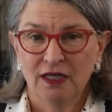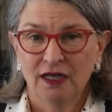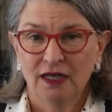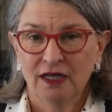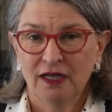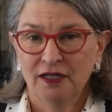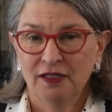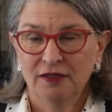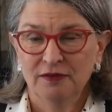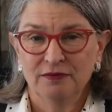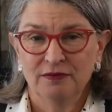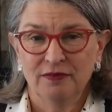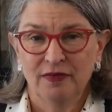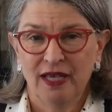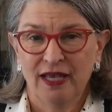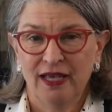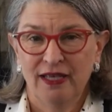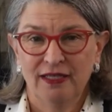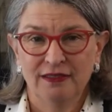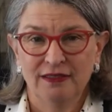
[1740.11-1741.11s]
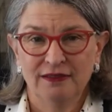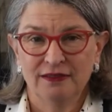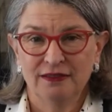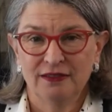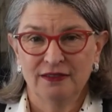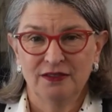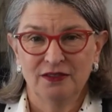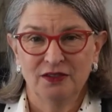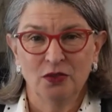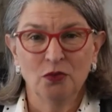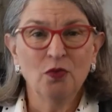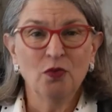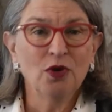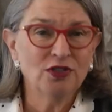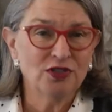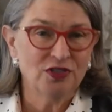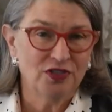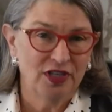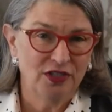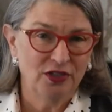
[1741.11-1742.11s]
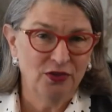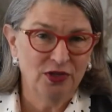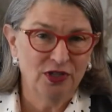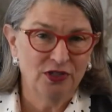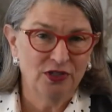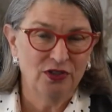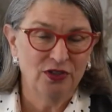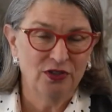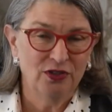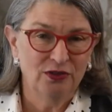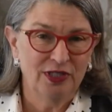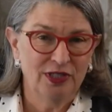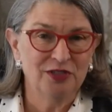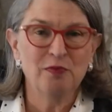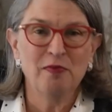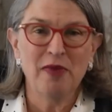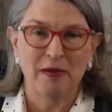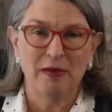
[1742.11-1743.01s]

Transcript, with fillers: Um, and the worst thing you can do is